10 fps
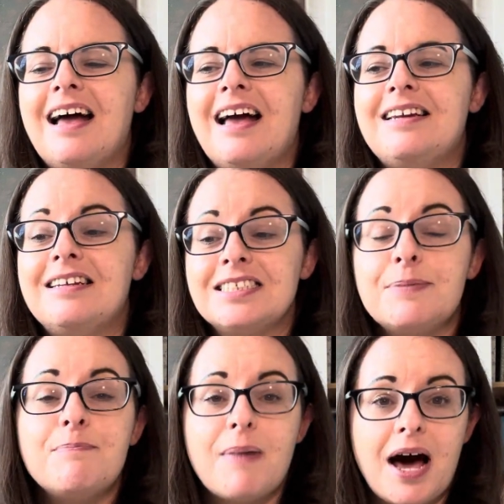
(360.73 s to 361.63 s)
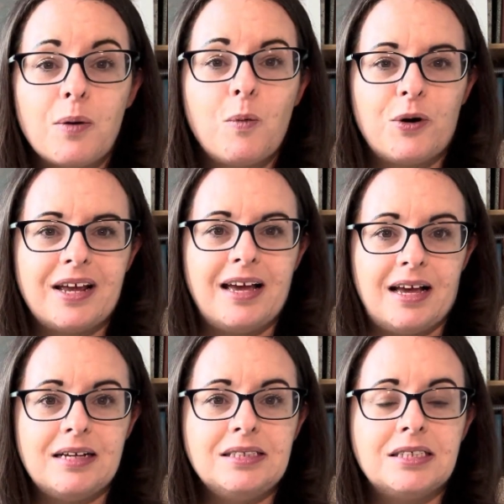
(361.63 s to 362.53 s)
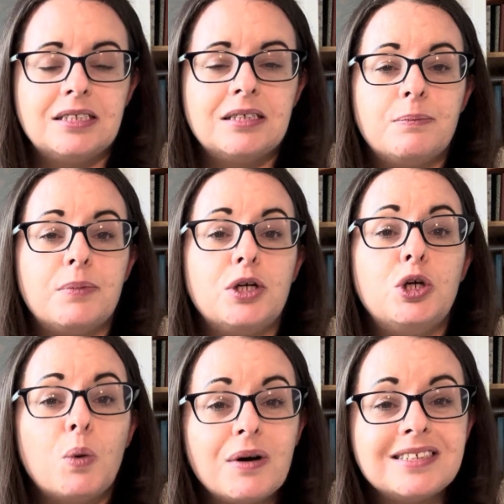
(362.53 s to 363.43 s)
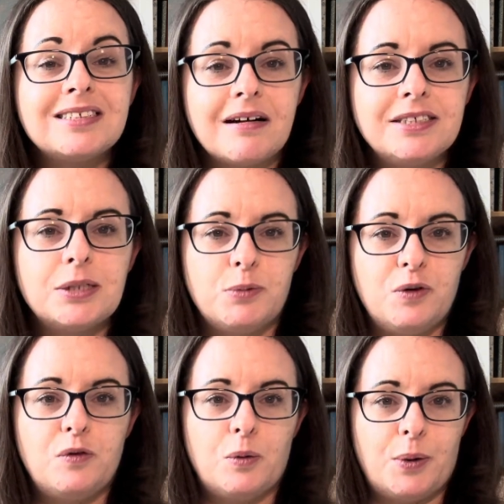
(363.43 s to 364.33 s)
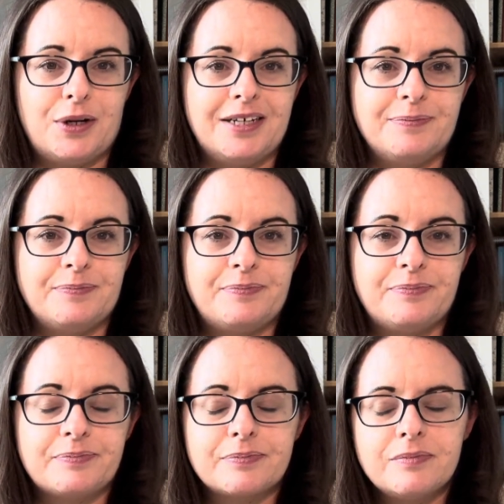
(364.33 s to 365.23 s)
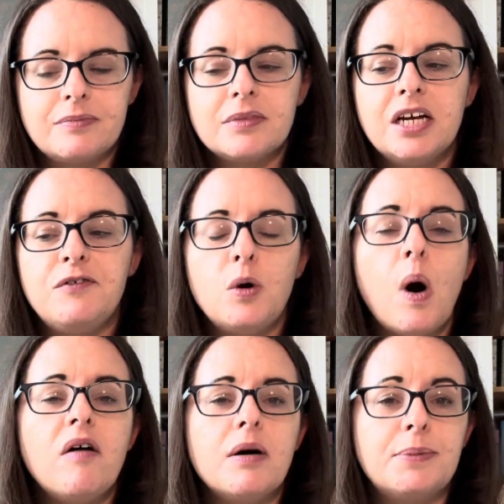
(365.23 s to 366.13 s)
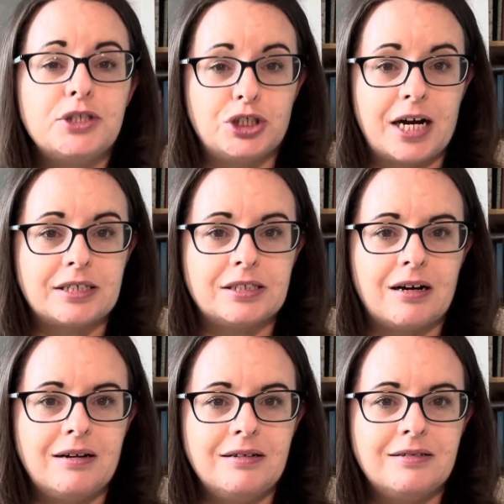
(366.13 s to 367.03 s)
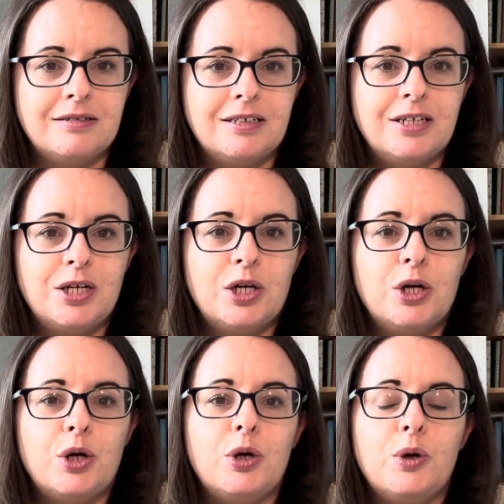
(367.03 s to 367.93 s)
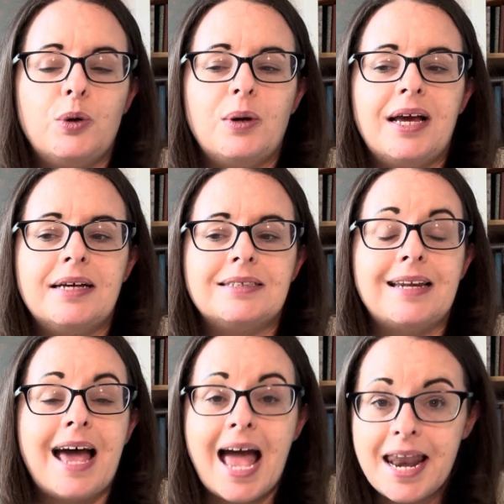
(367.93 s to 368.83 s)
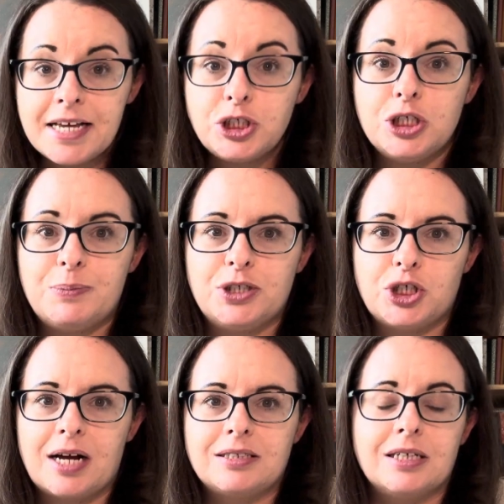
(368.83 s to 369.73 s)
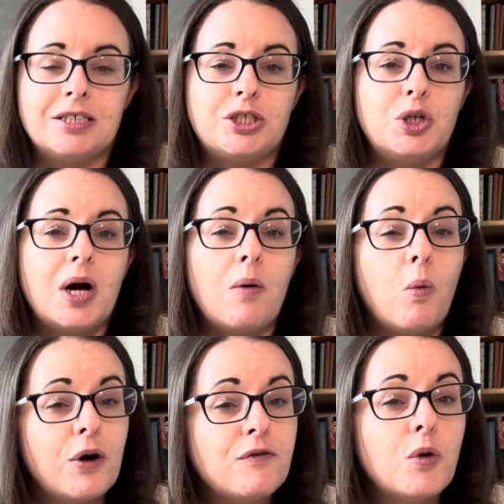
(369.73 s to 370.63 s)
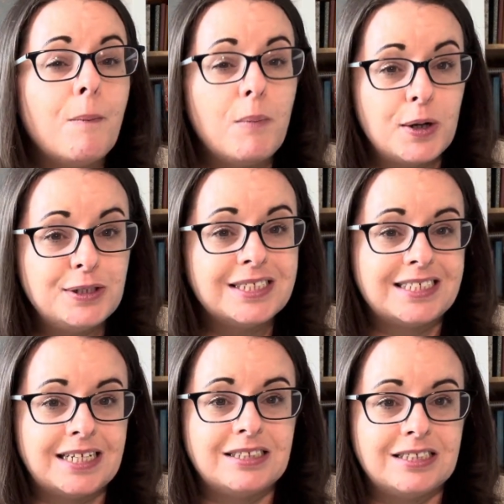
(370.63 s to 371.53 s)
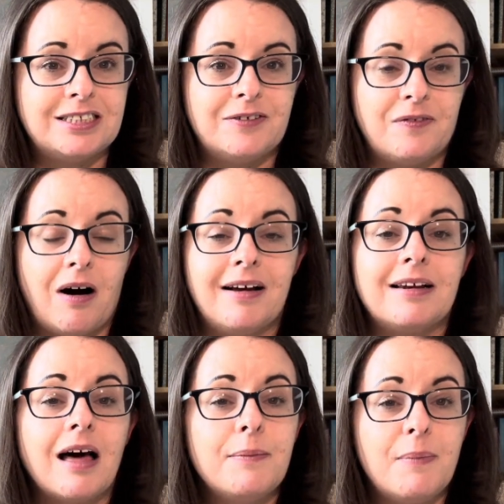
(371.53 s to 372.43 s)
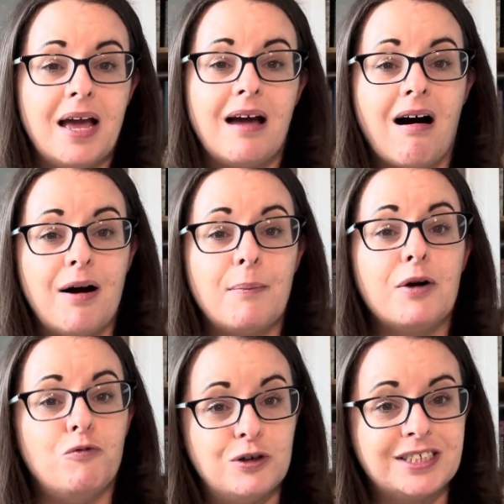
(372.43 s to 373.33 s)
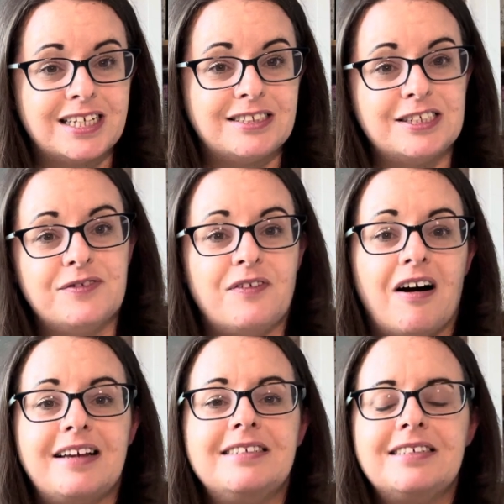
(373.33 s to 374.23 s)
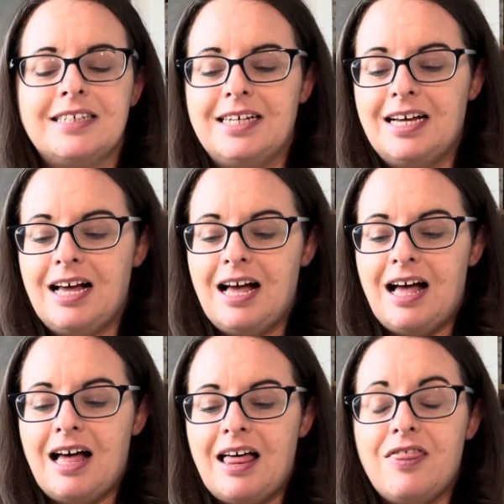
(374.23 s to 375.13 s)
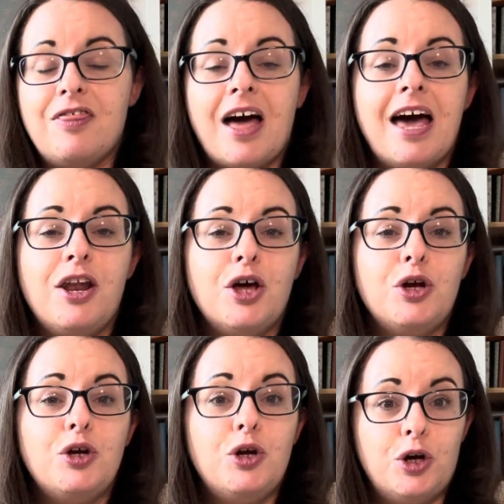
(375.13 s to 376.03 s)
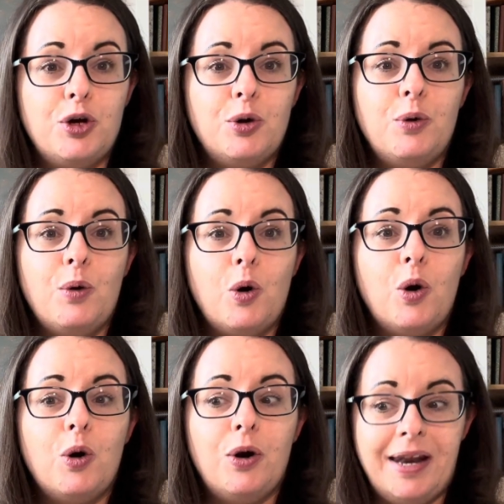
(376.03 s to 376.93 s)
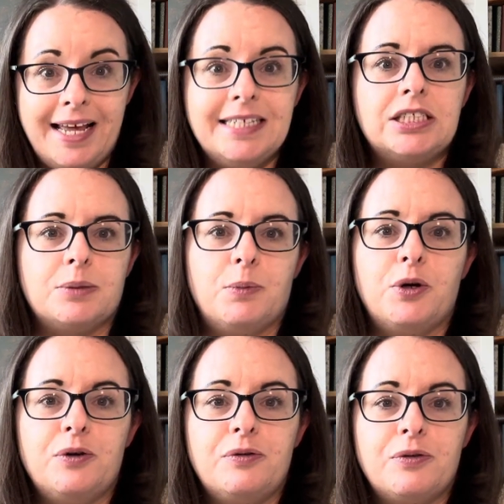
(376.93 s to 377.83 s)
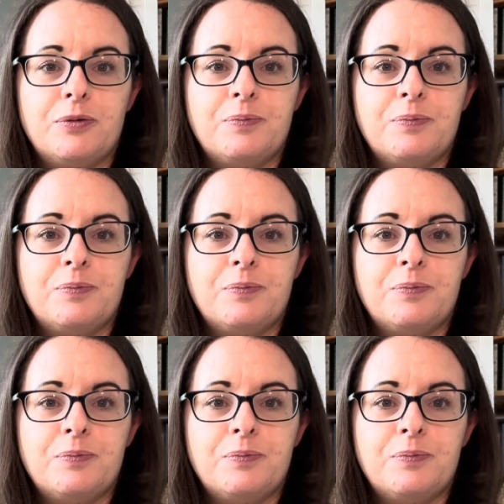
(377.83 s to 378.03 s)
It doesn't matter what it is, but you are designed to move your body. If you are a projector who is an energy projector, so you have one of your motor centers defined, like me, I have my root center defined, then you need to move.